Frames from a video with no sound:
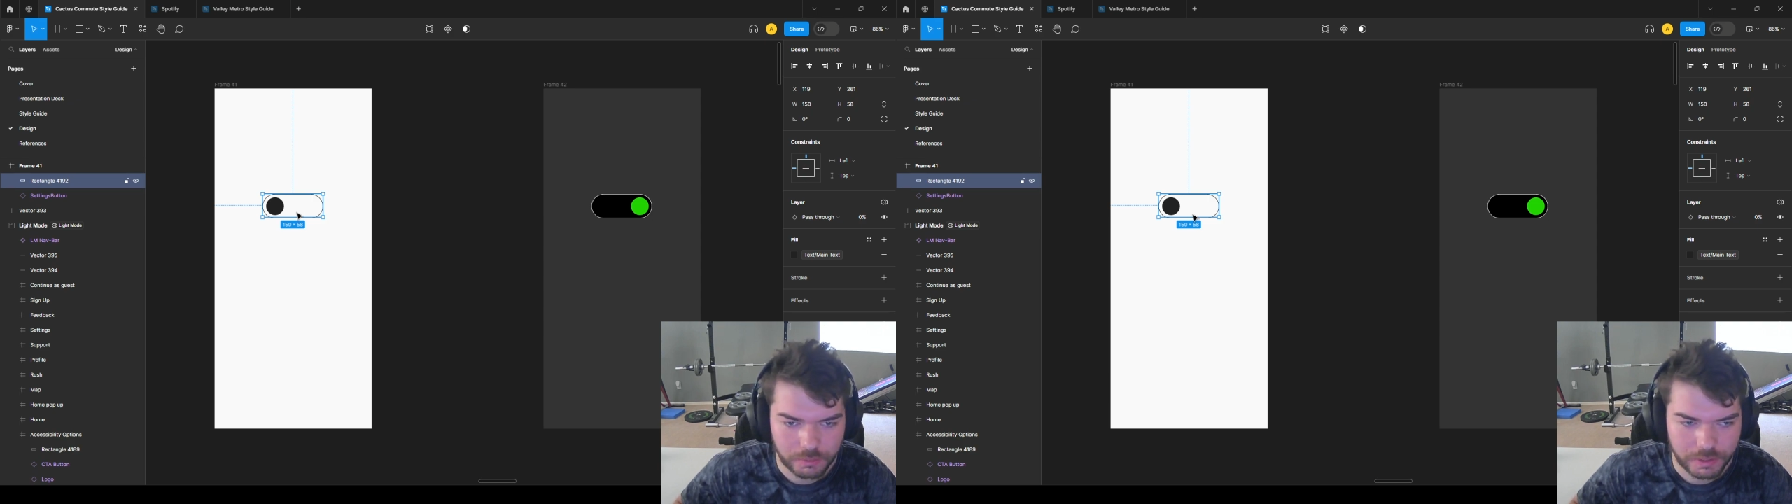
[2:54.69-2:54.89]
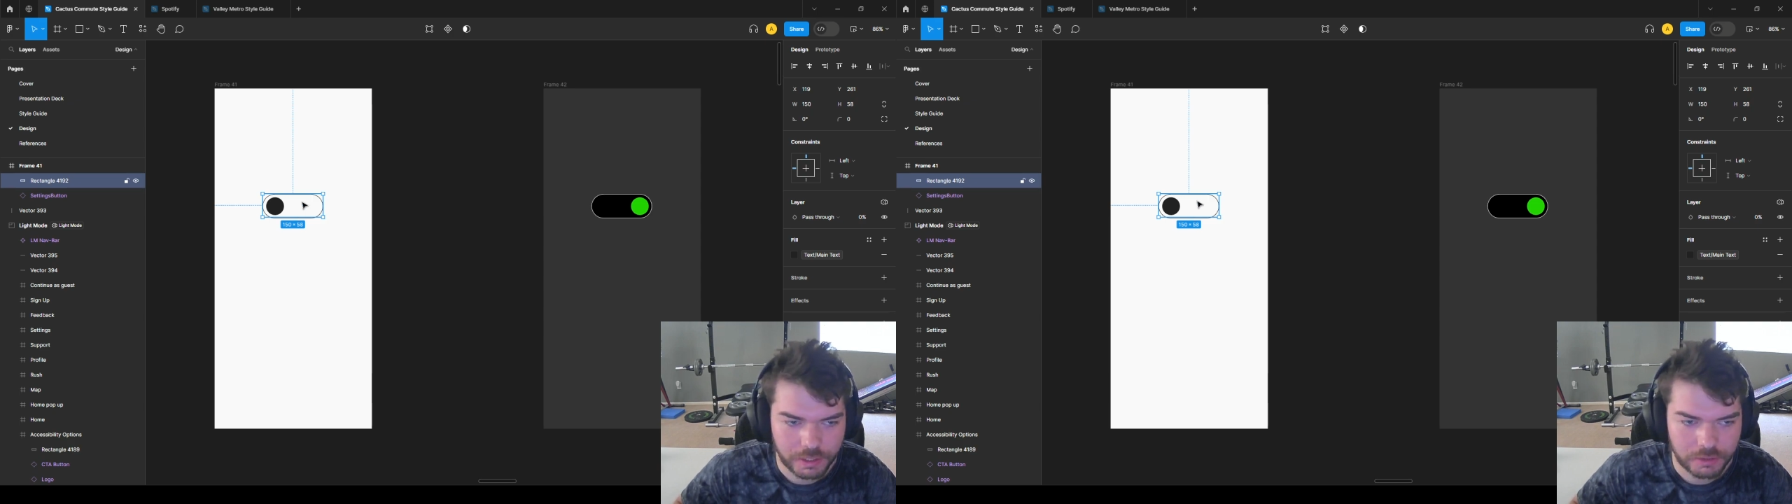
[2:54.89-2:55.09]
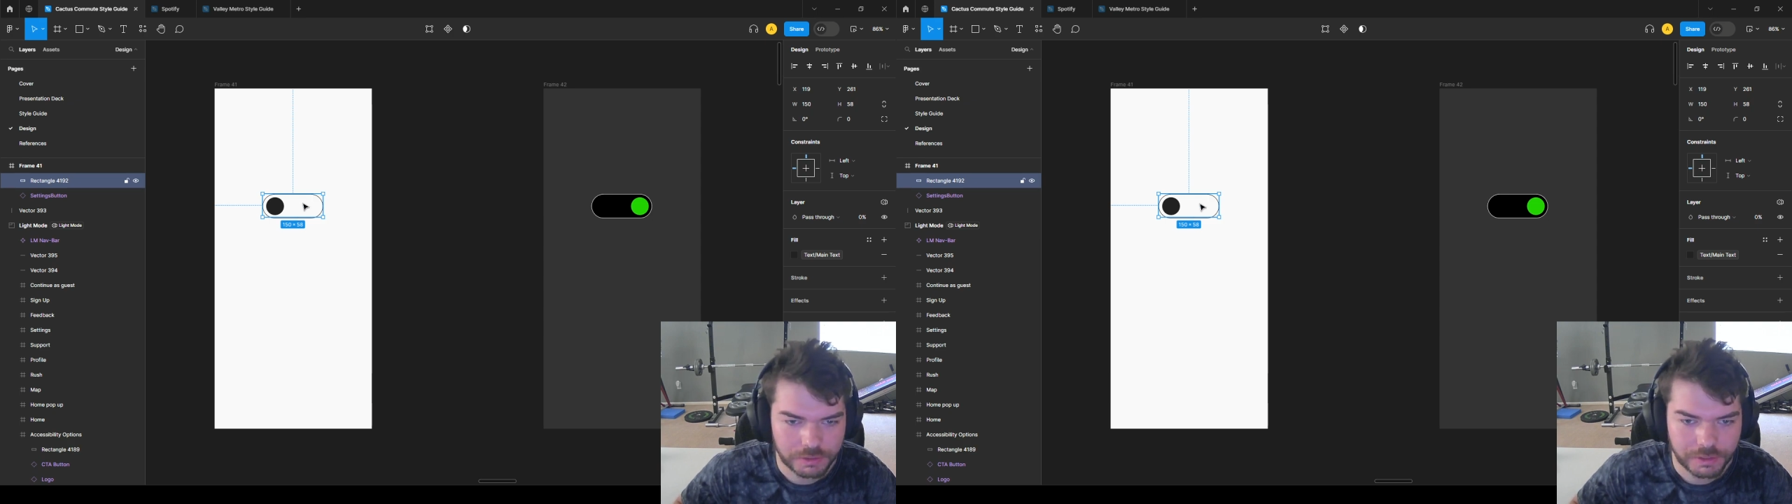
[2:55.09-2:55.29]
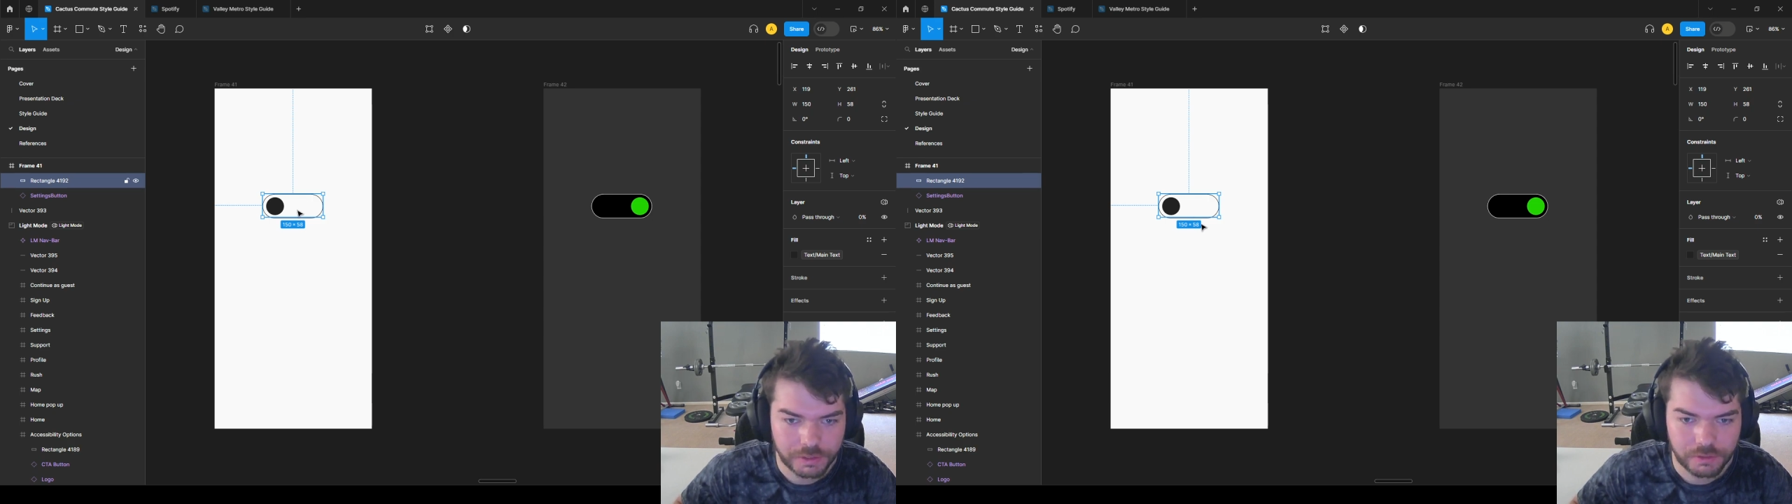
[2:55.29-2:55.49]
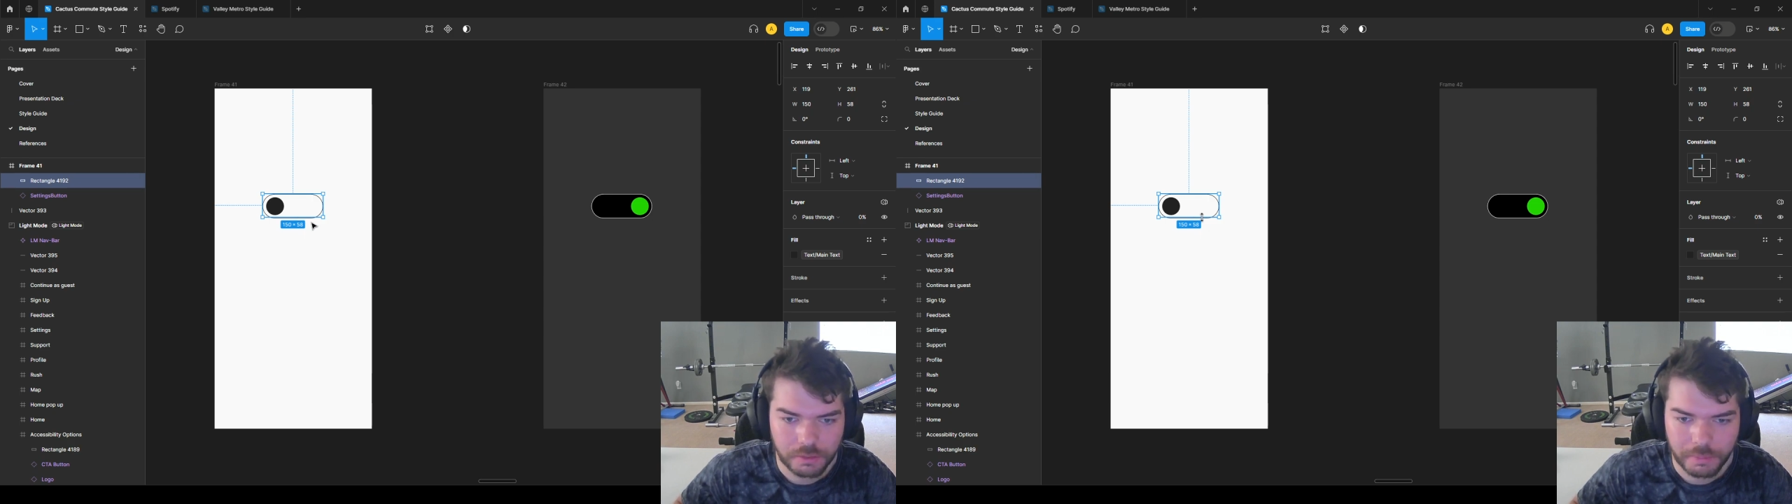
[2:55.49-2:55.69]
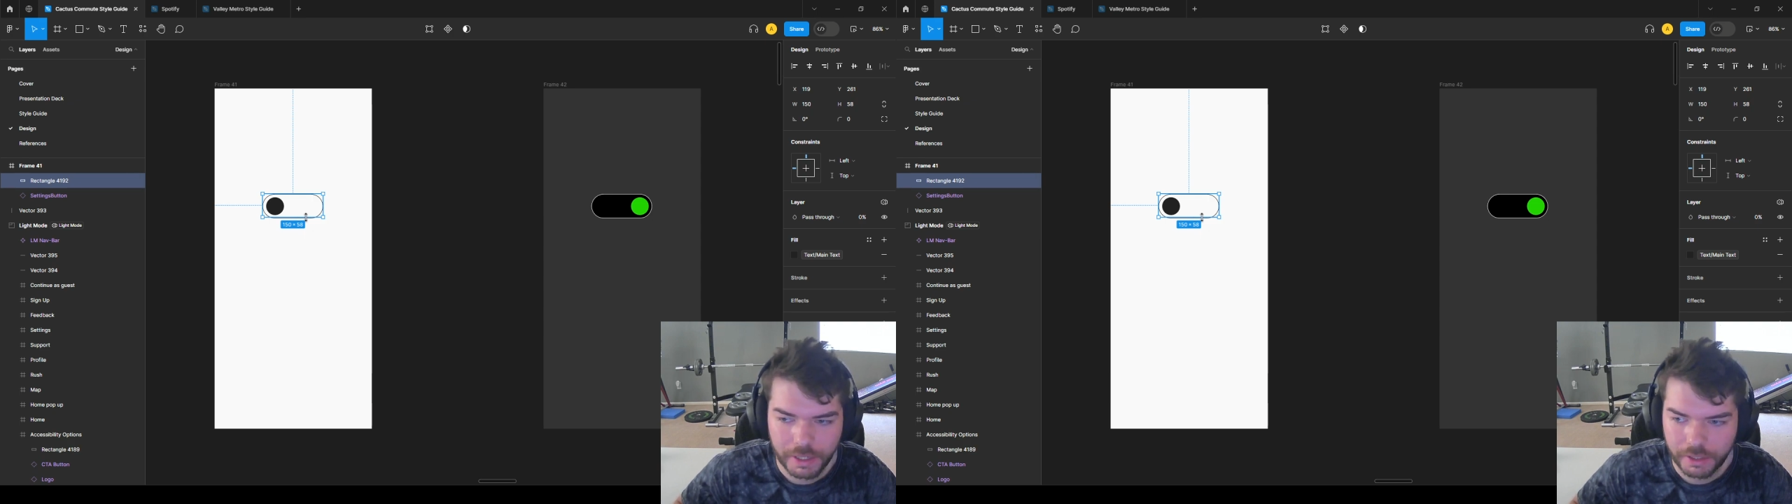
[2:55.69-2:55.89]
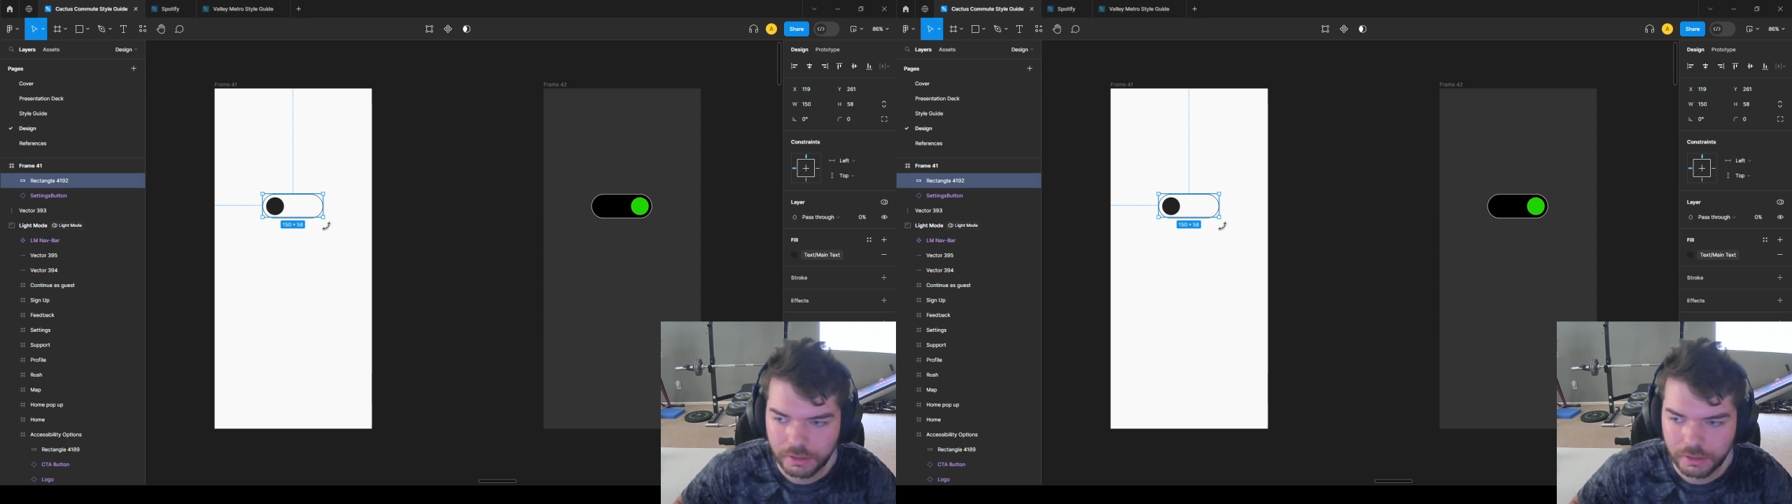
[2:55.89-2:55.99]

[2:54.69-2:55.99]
down, set it to the back,